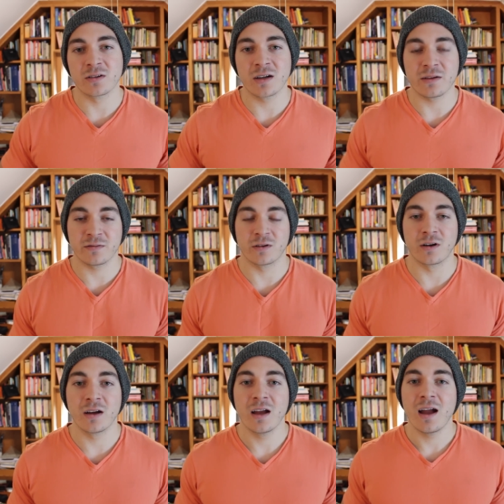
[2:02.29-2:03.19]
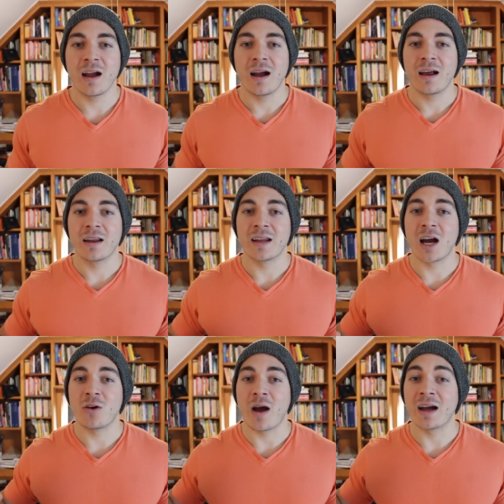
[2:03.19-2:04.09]
in her gut for her.
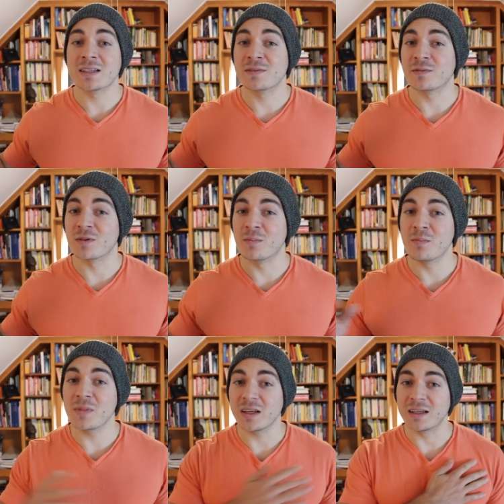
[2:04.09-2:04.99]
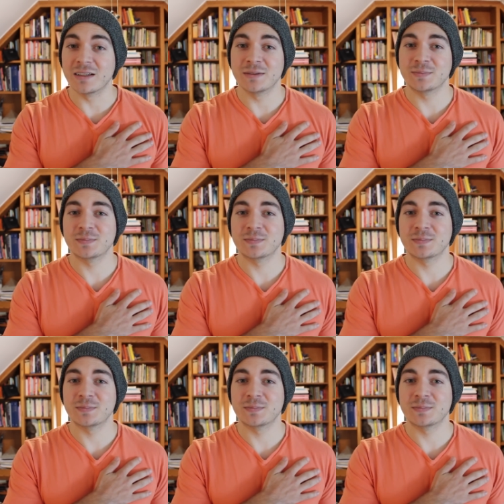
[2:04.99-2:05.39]
Now, as for me,